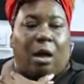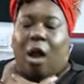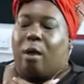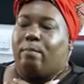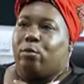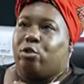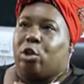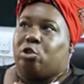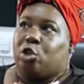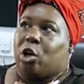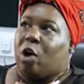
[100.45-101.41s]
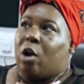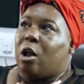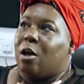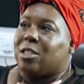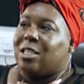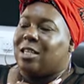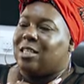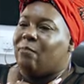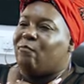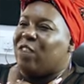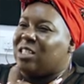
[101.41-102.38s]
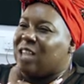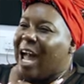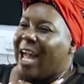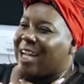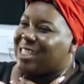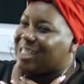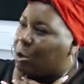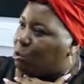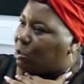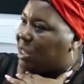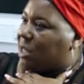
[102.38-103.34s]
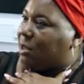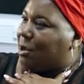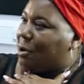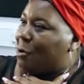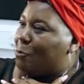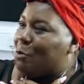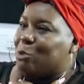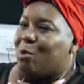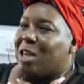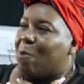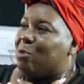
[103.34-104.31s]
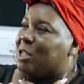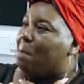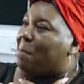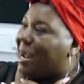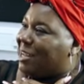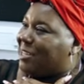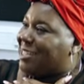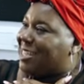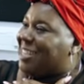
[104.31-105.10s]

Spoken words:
the classes and things that I excelled in was when there was a balance,